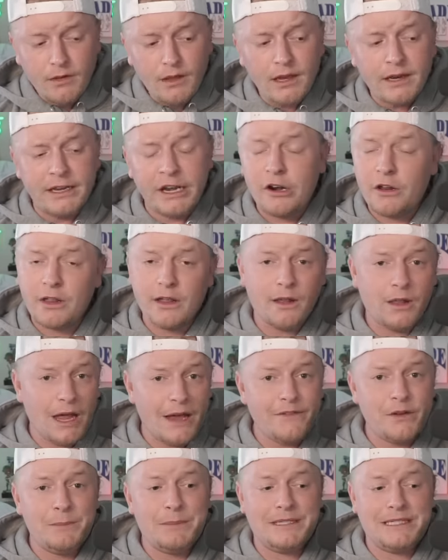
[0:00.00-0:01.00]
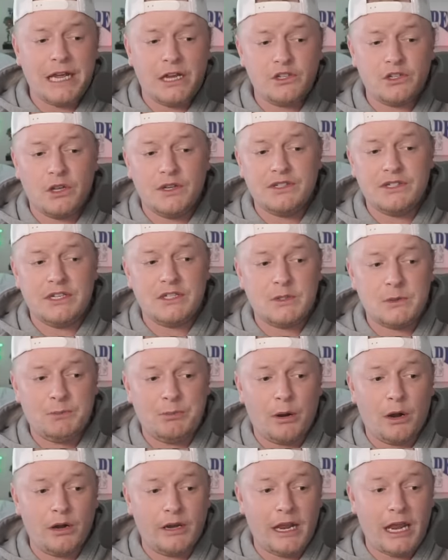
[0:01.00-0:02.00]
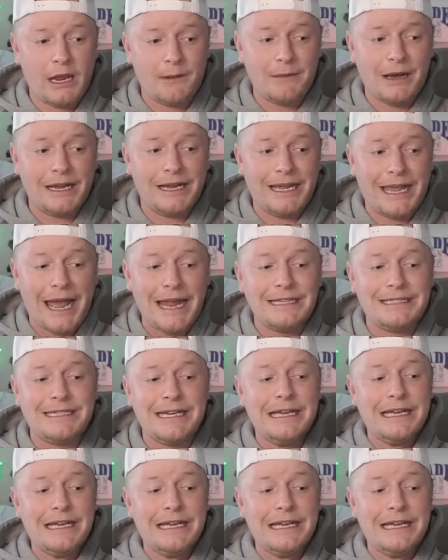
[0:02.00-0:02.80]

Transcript: nearly 11 potential assists per game against